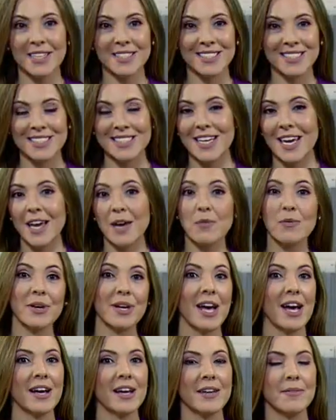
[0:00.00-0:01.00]
that today we're
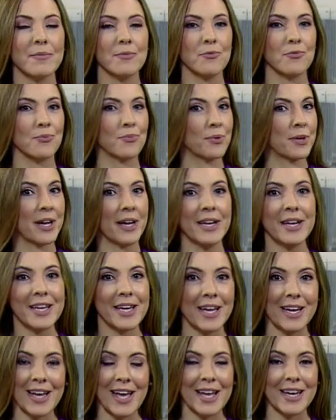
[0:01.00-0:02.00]
not going to
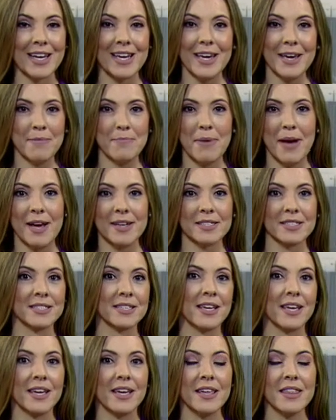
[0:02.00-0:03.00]
get any
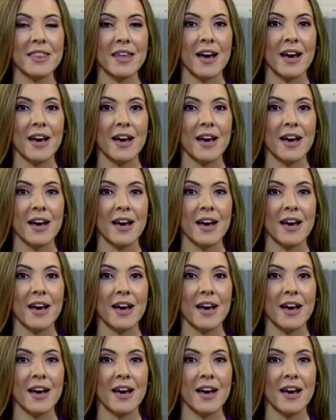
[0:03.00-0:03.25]
impacts, Keith.